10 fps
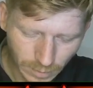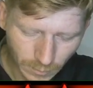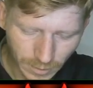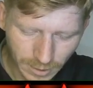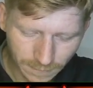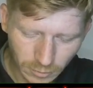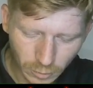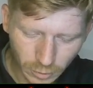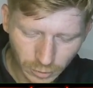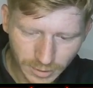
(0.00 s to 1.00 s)
We need a few
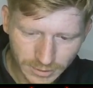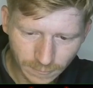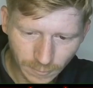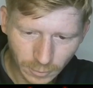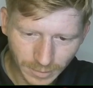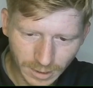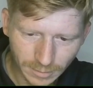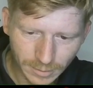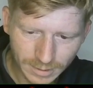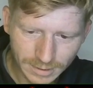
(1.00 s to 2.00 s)
more units if we want to be
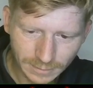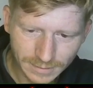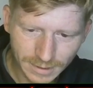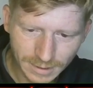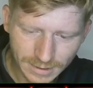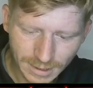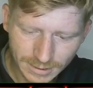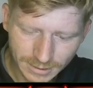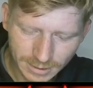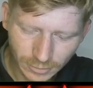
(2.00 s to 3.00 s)
keeping ourselves in this,
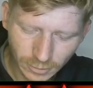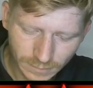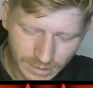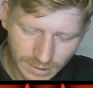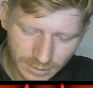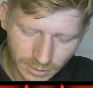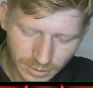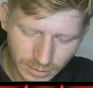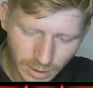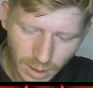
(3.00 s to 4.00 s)
ladies and gentlemen. Obviously, he's got
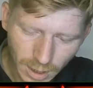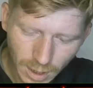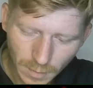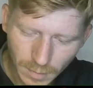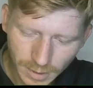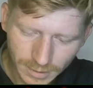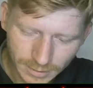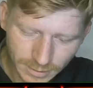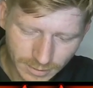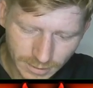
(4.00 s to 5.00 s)
his blade
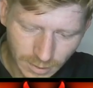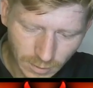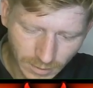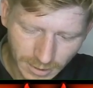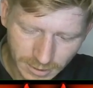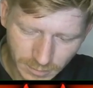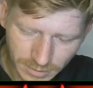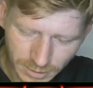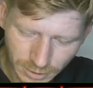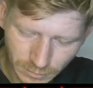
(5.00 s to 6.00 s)
dancers. They're slowly getting into
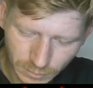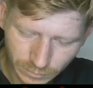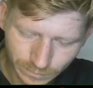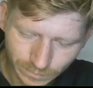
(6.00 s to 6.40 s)
position.